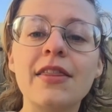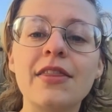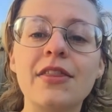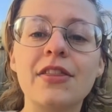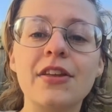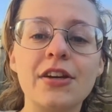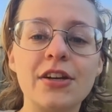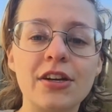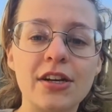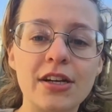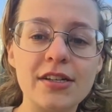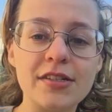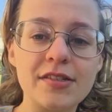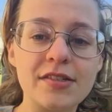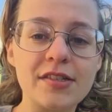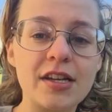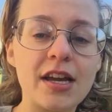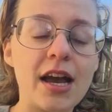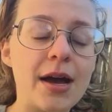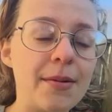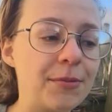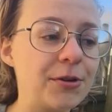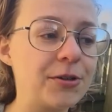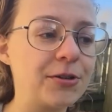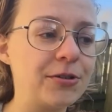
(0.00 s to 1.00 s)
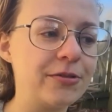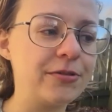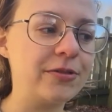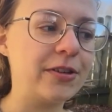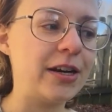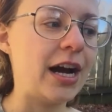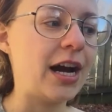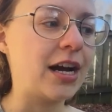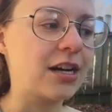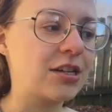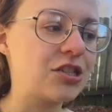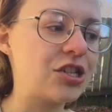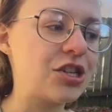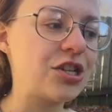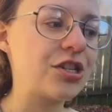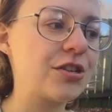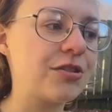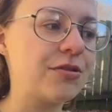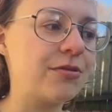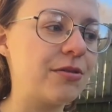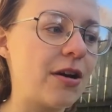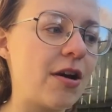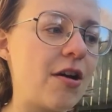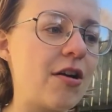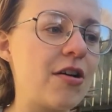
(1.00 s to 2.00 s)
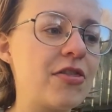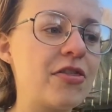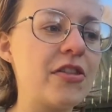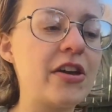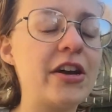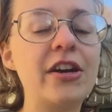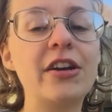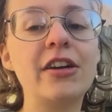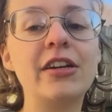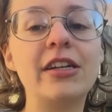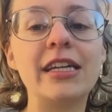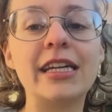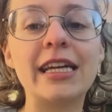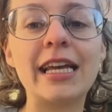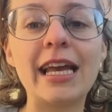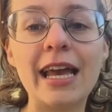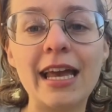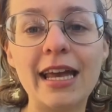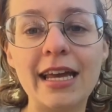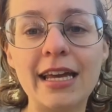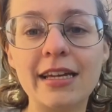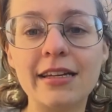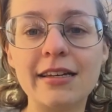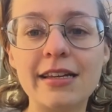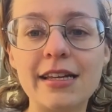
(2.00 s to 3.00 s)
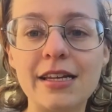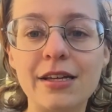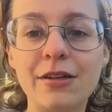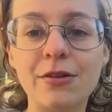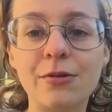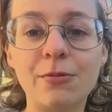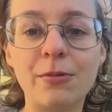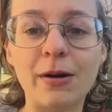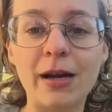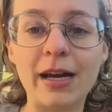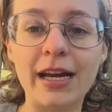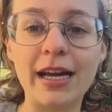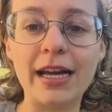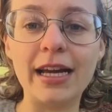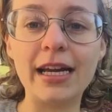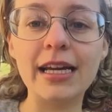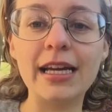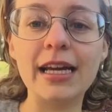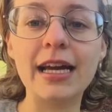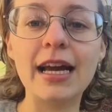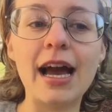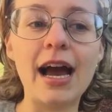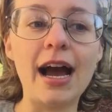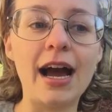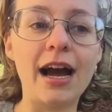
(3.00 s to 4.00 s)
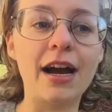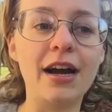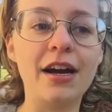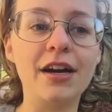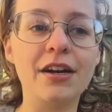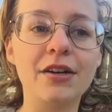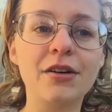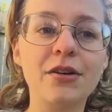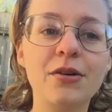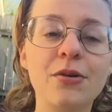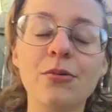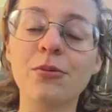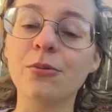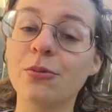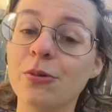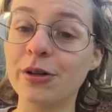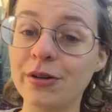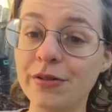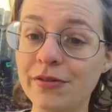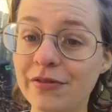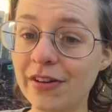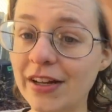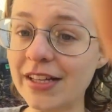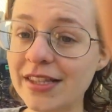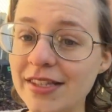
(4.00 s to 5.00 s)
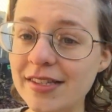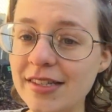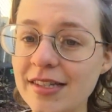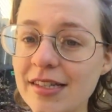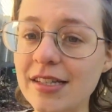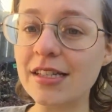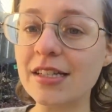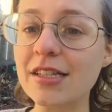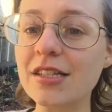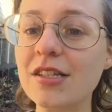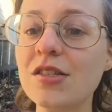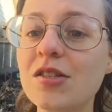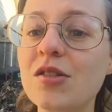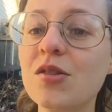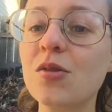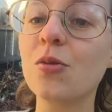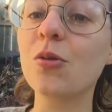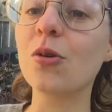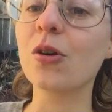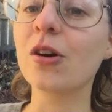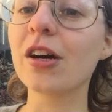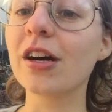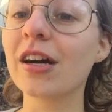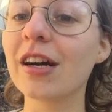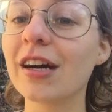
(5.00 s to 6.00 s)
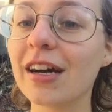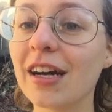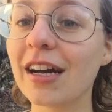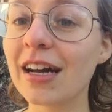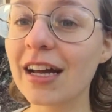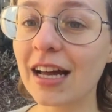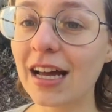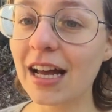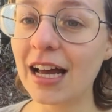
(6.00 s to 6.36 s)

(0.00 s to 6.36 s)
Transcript: there is a chemical reaction going on there, and it can eat away at wood fences or